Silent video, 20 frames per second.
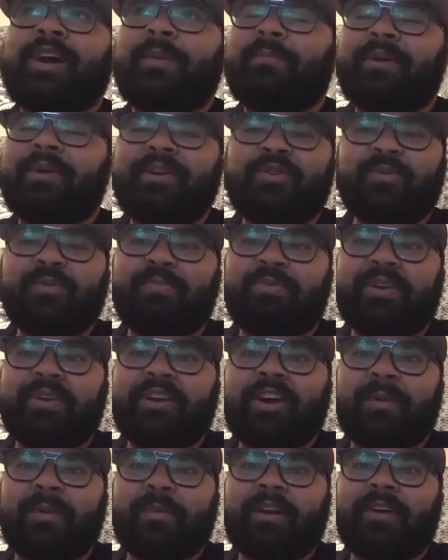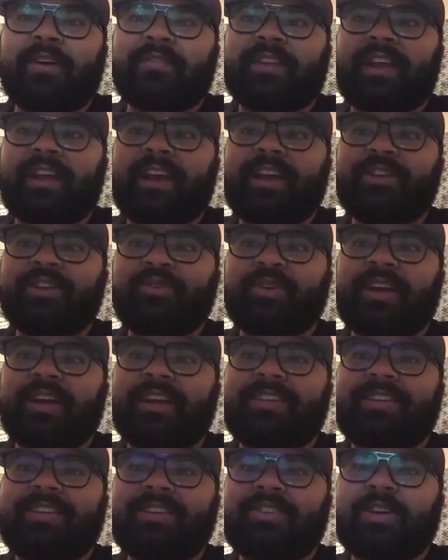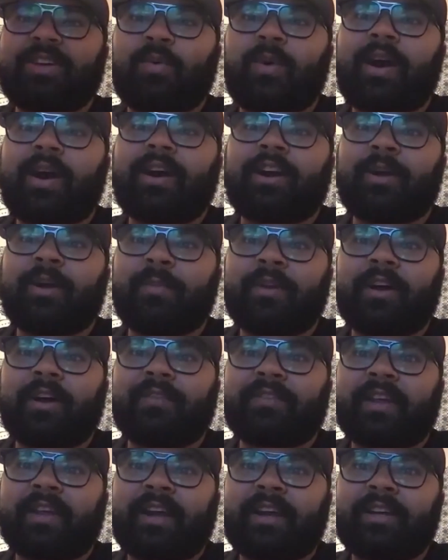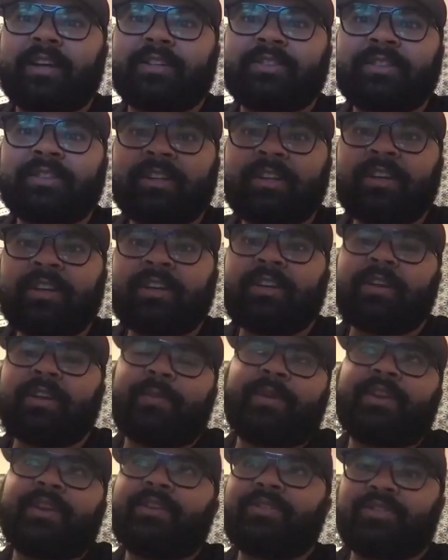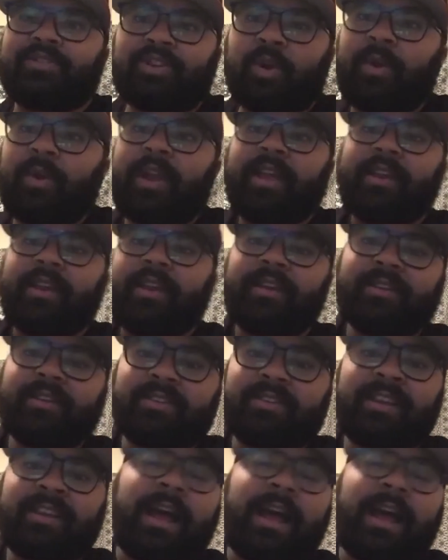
Bud Dupree coming off the edge. You got T.J. Watt coming off the edge. I mean, Joe Hayden is not